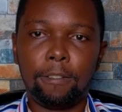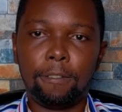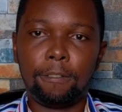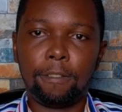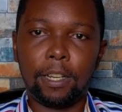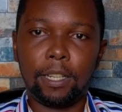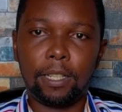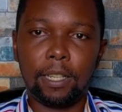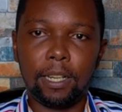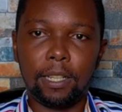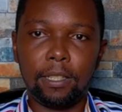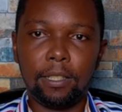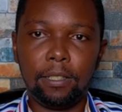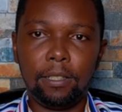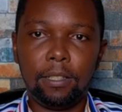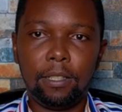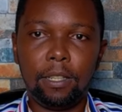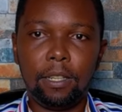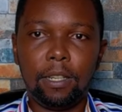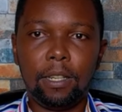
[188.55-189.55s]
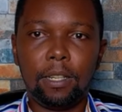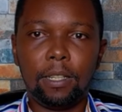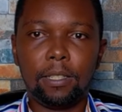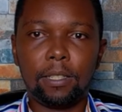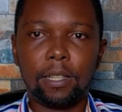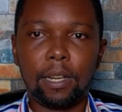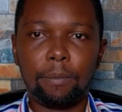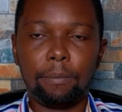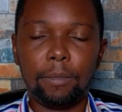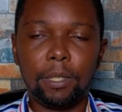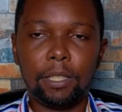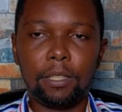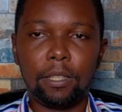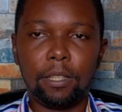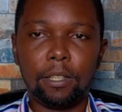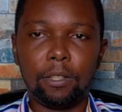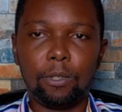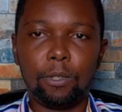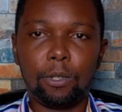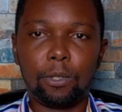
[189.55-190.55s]
Finally,
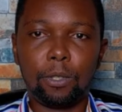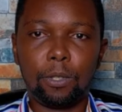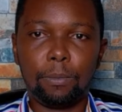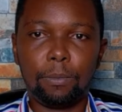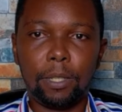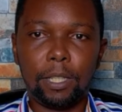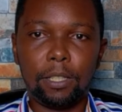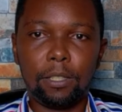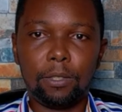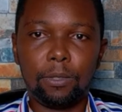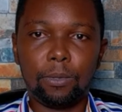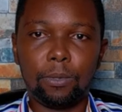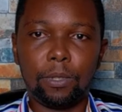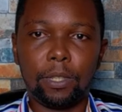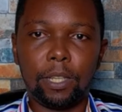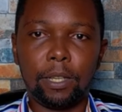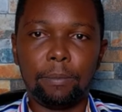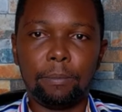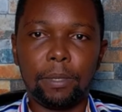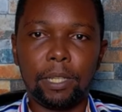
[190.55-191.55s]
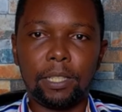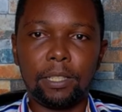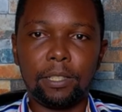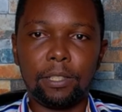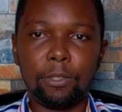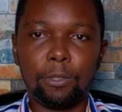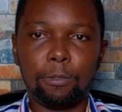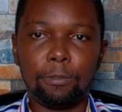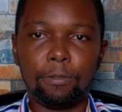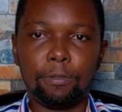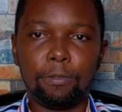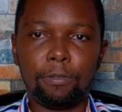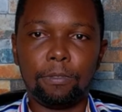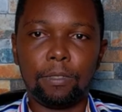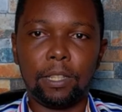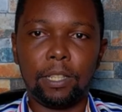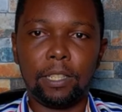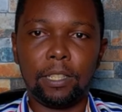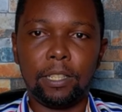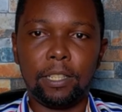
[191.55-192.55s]
submit the documents to the embassy
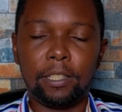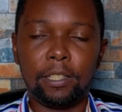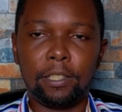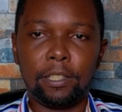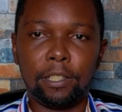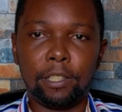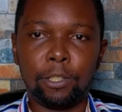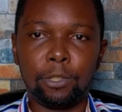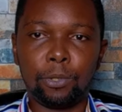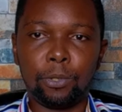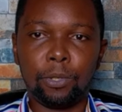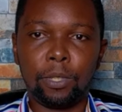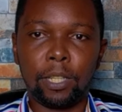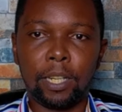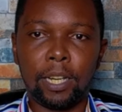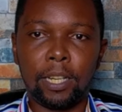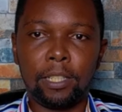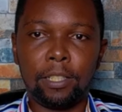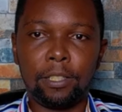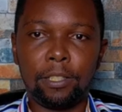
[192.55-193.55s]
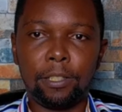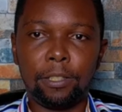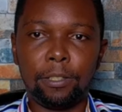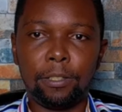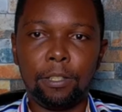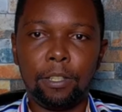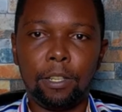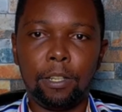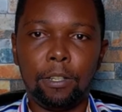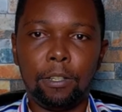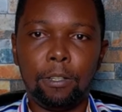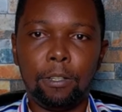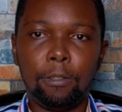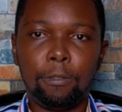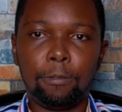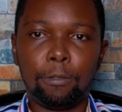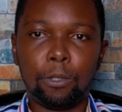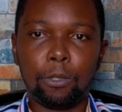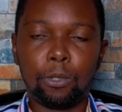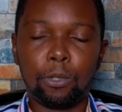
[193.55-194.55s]
of the destination country
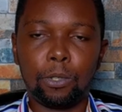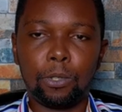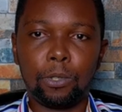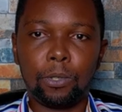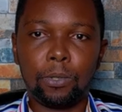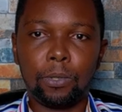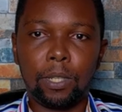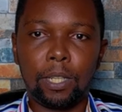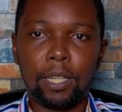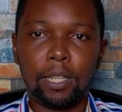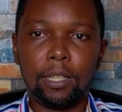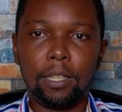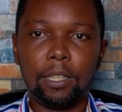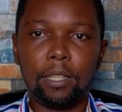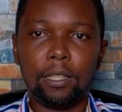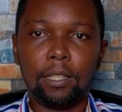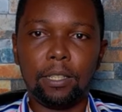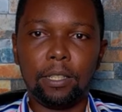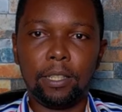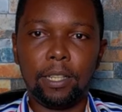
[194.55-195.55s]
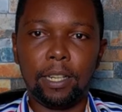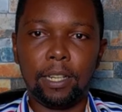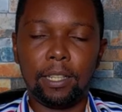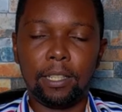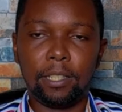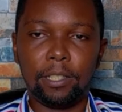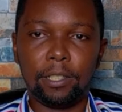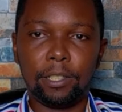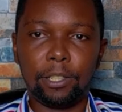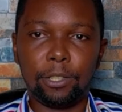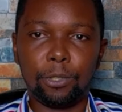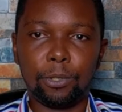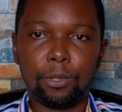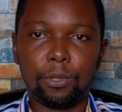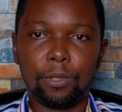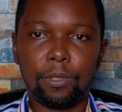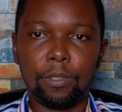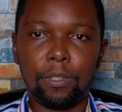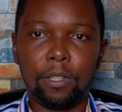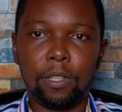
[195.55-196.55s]
for consular
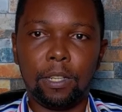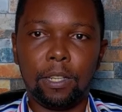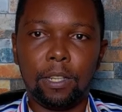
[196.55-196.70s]
legalization.